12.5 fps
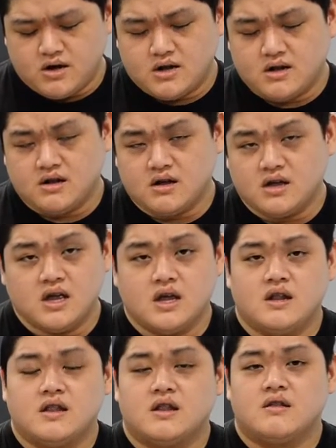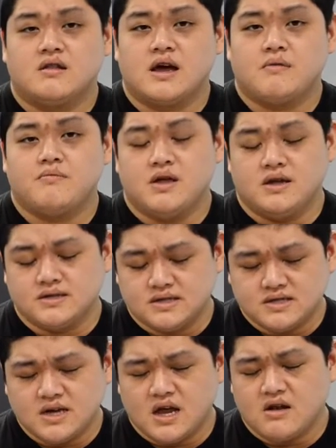But again, that being
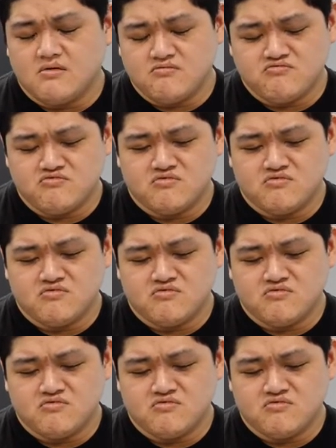said,